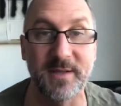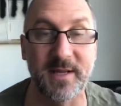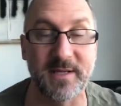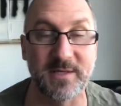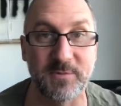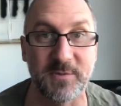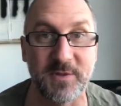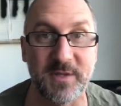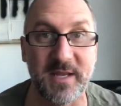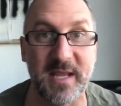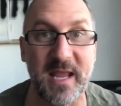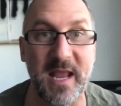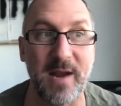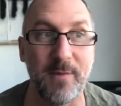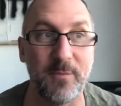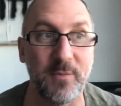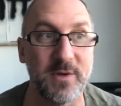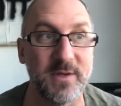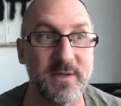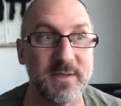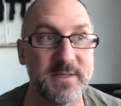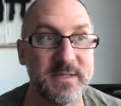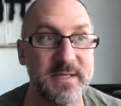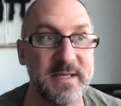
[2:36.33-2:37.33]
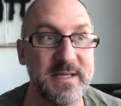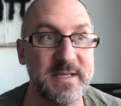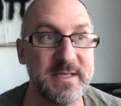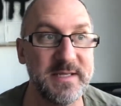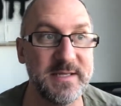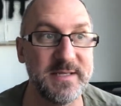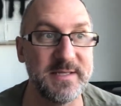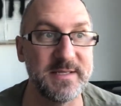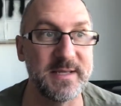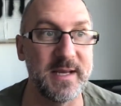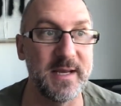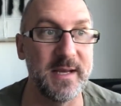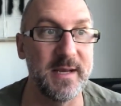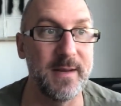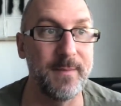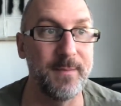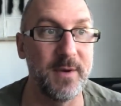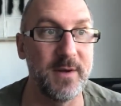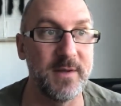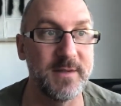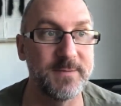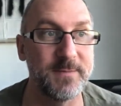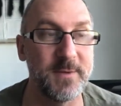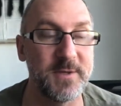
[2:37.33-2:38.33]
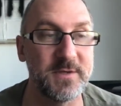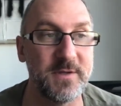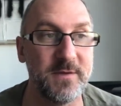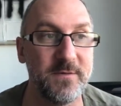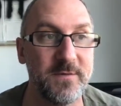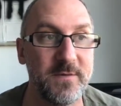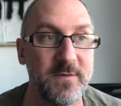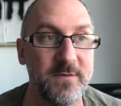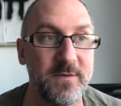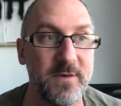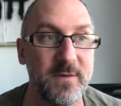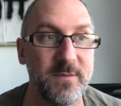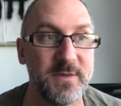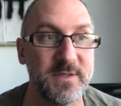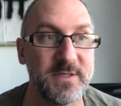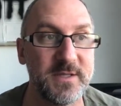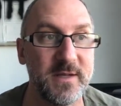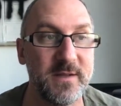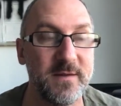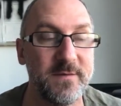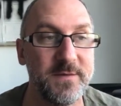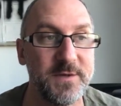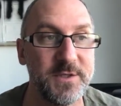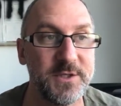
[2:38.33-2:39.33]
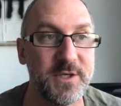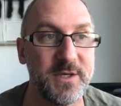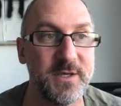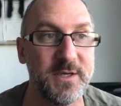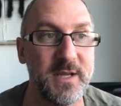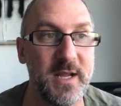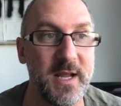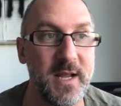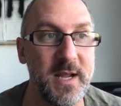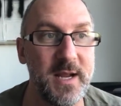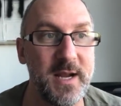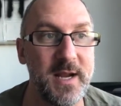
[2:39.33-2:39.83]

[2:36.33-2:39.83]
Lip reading: That's what the camera sees, especially for film and television,